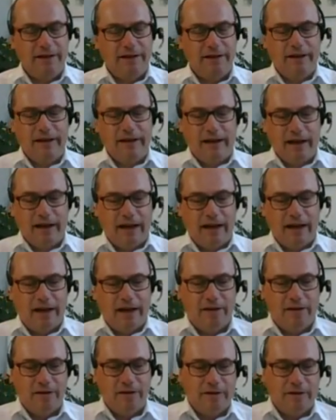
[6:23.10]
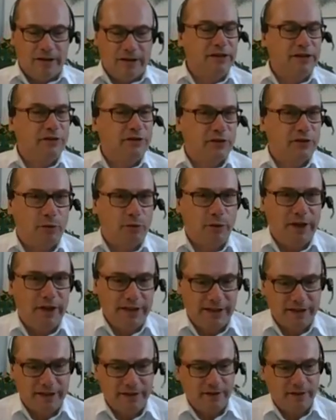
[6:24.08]
Mm-hmm. This is the
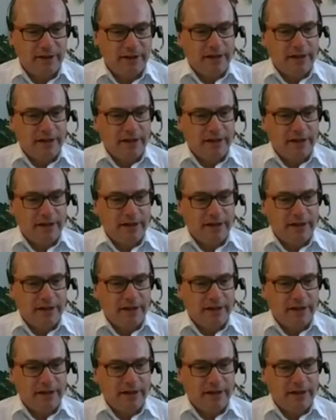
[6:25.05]
reason.